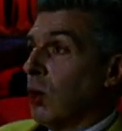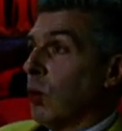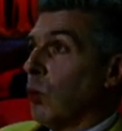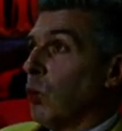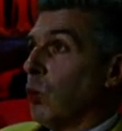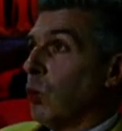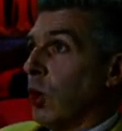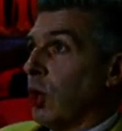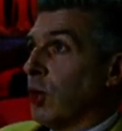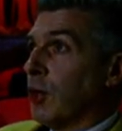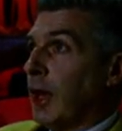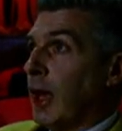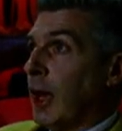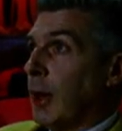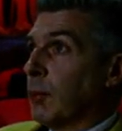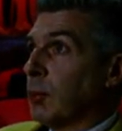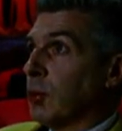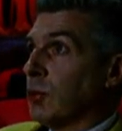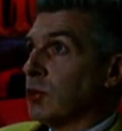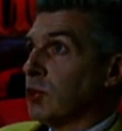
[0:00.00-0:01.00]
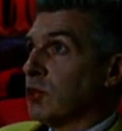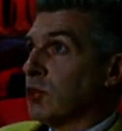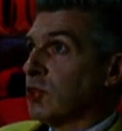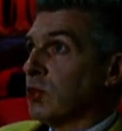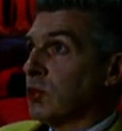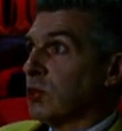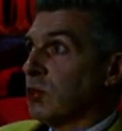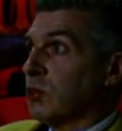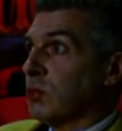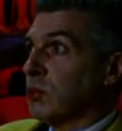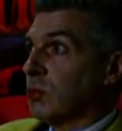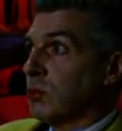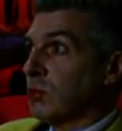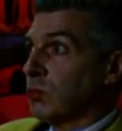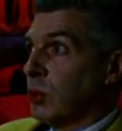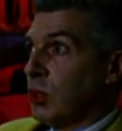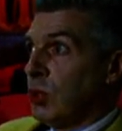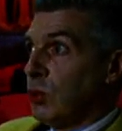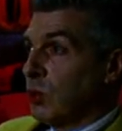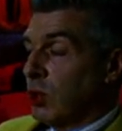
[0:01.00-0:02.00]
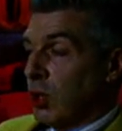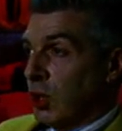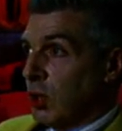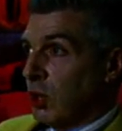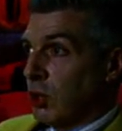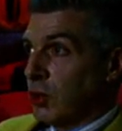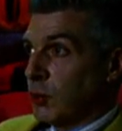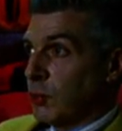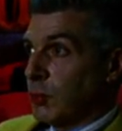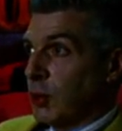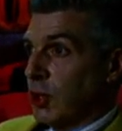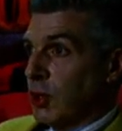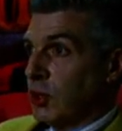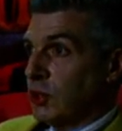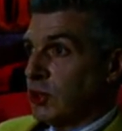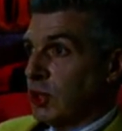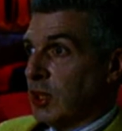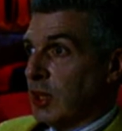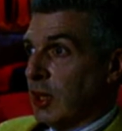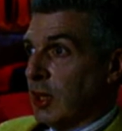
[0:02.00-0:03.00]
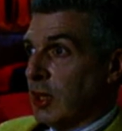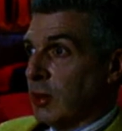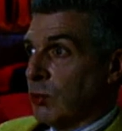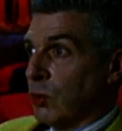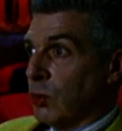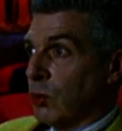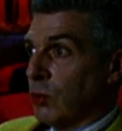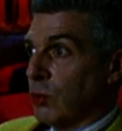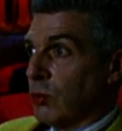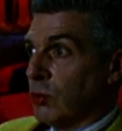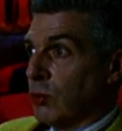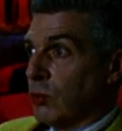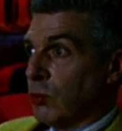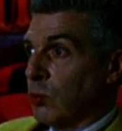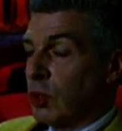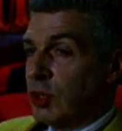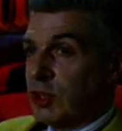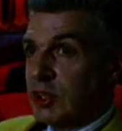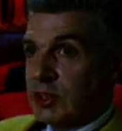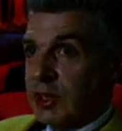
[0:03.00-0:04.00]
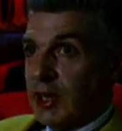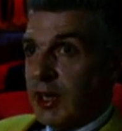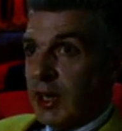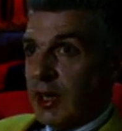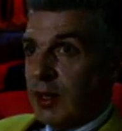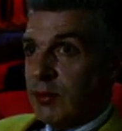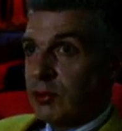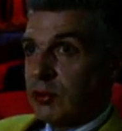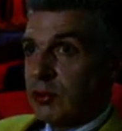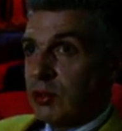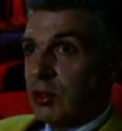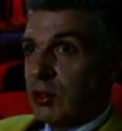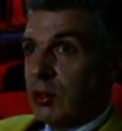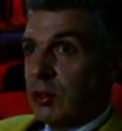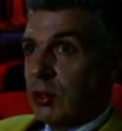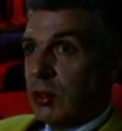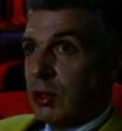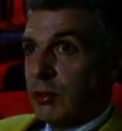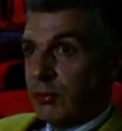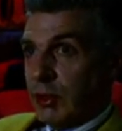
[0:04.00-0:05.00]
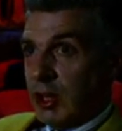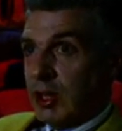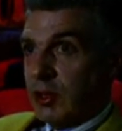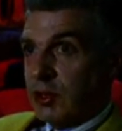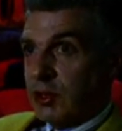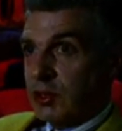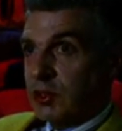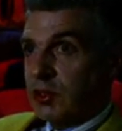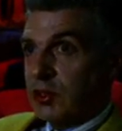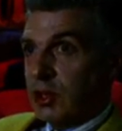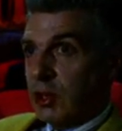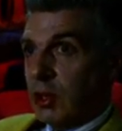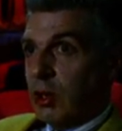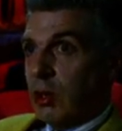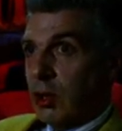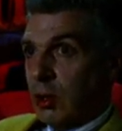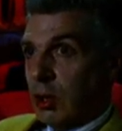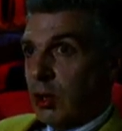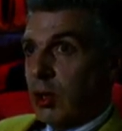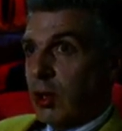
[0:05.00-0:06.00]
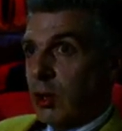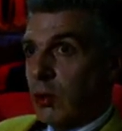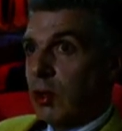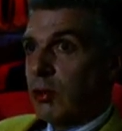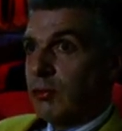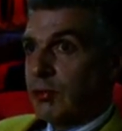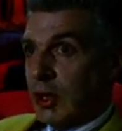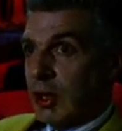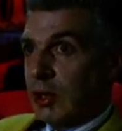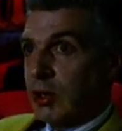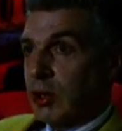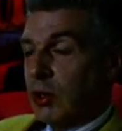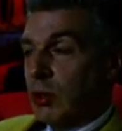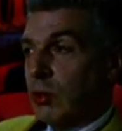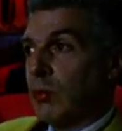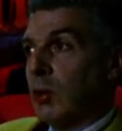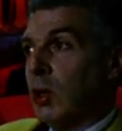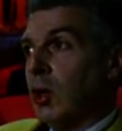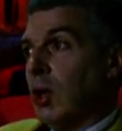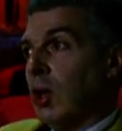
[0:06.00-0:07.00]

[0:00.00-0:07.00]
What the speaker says: What happens when you can't party anymore? What is left? A vacancy, a hollow, a vacuum.